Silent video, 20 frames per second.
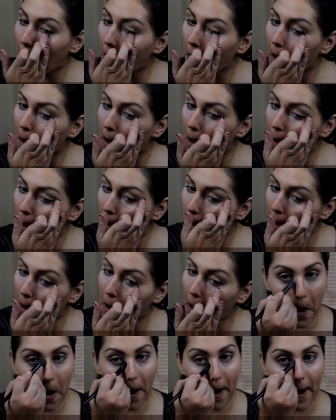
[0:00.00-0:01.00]
before
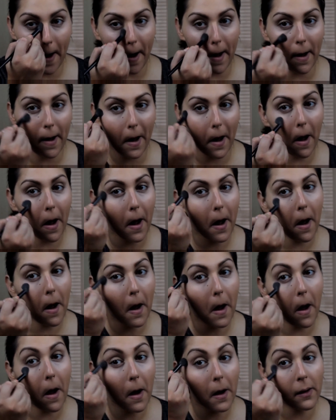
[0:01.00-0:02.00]
I go in with the
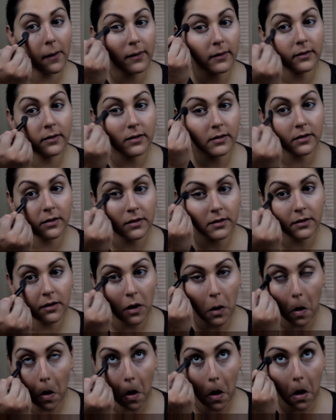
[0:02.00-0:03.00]
e.l.f. Flawless
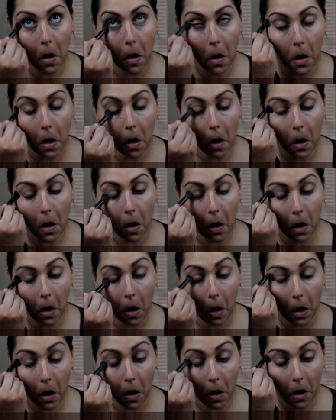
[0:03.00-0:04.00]
Concealer Brush just to
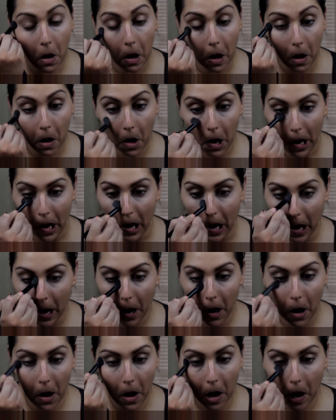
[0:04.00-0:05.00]
smooth it all
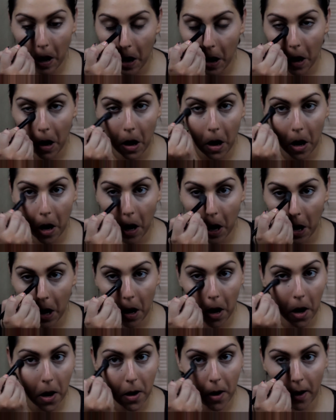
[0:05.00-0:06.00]
out and make
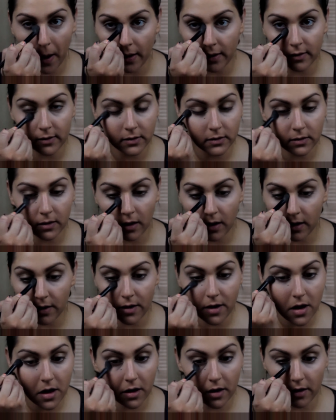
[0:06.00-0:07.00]
a nice
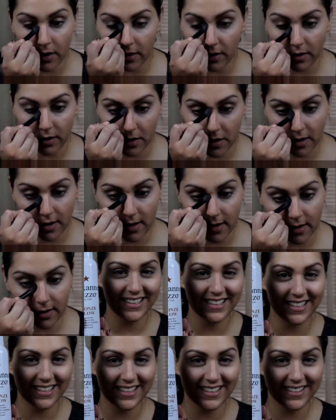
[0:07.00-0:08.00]
transition from that to the
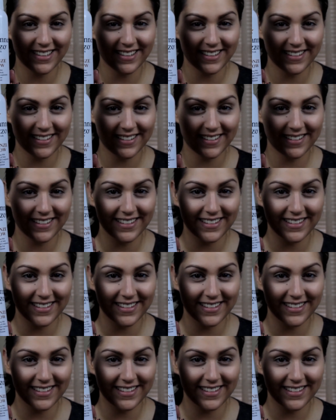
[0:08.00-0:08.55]
foundation.